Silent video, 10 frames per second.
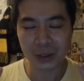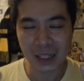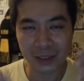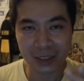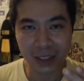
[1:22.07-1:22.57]
to
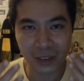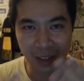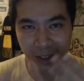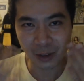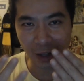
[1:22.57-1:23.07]
have stuff that
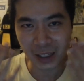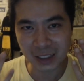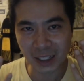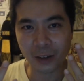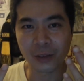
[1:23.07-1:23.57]
I can
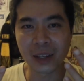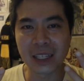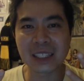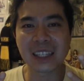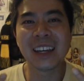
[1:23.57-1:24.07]
take off
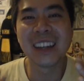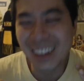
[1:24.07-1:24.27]
easily.